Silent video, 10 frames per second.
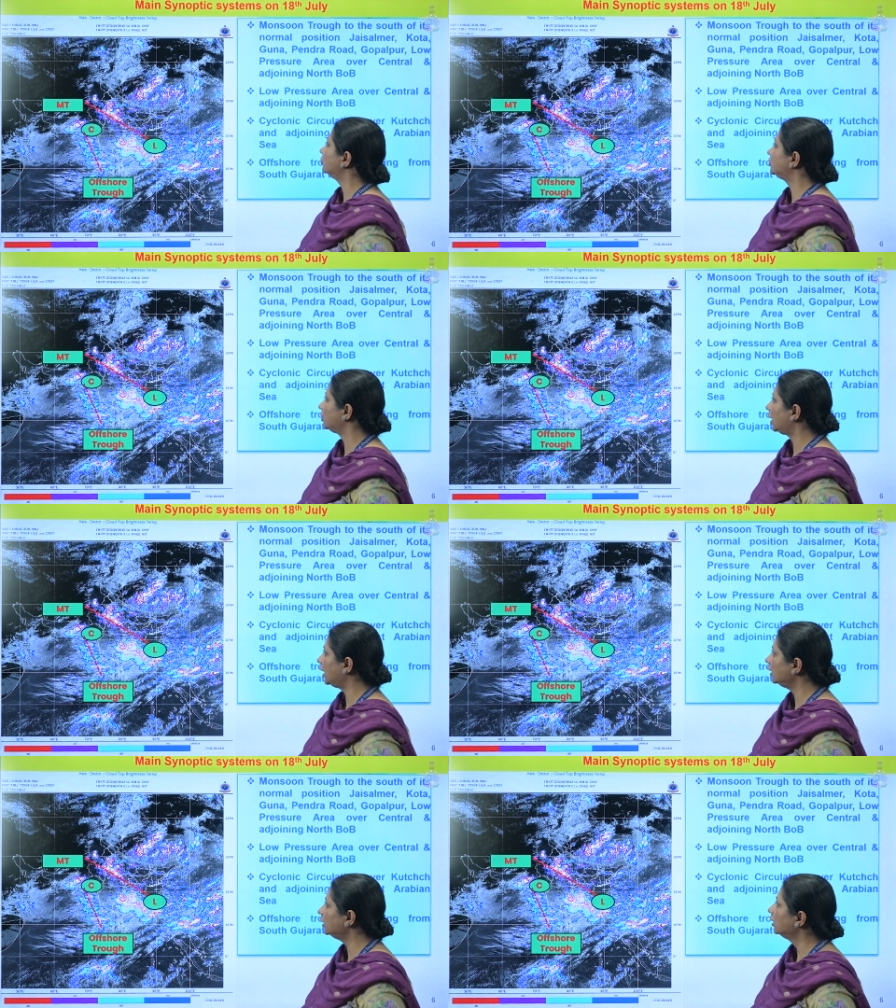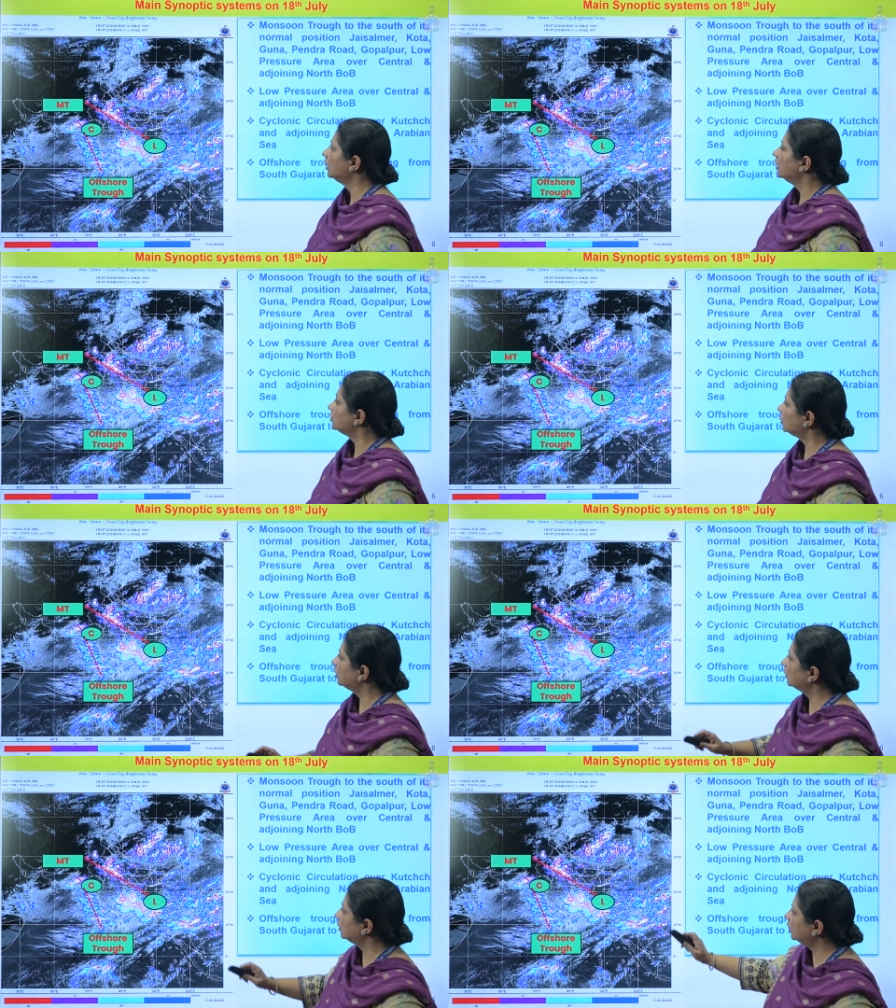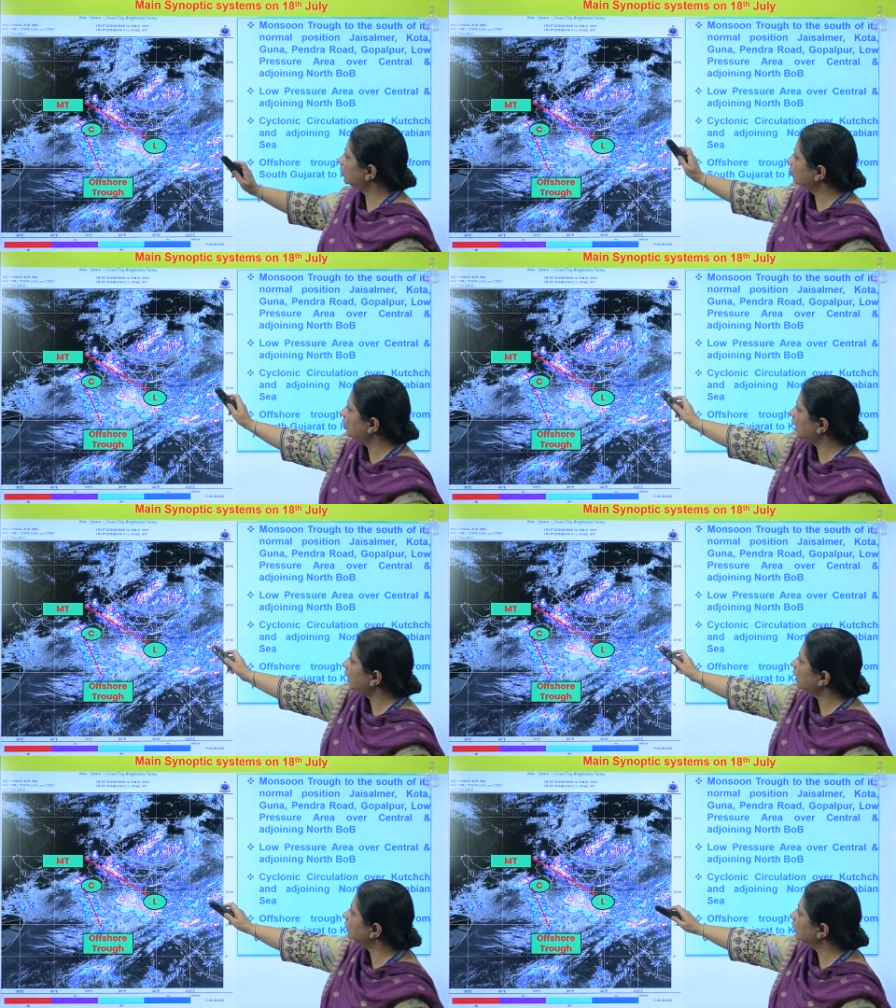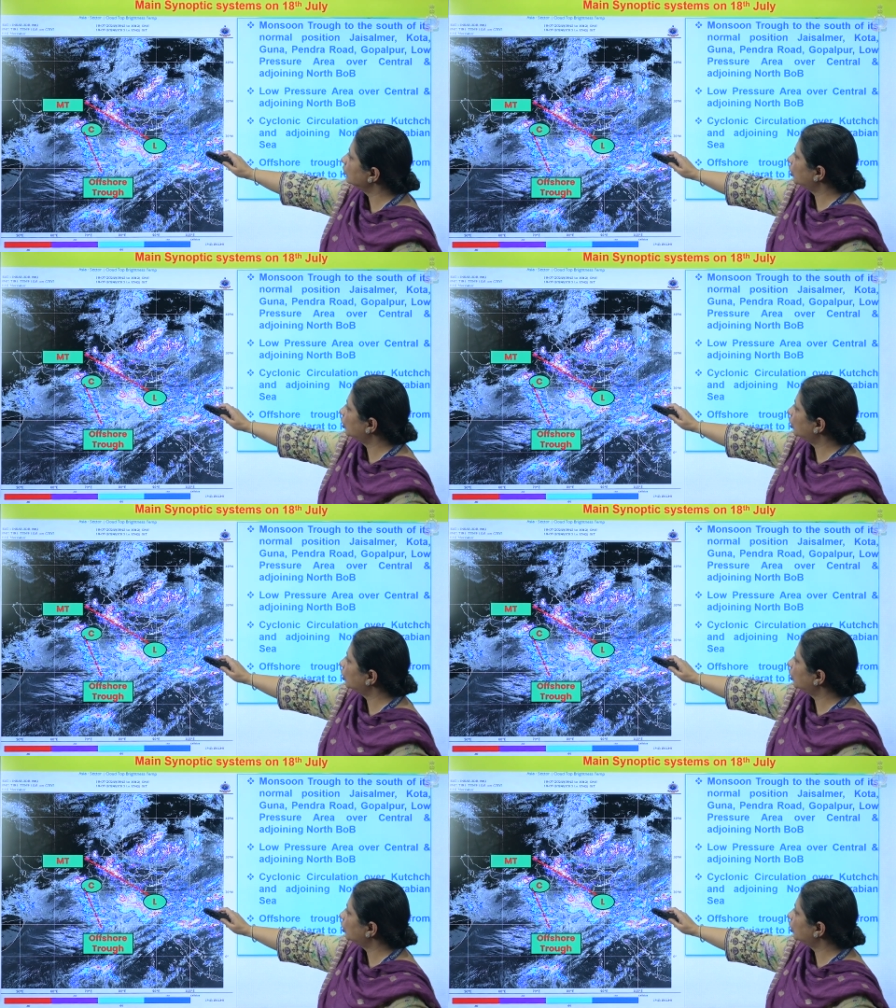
of July. So today the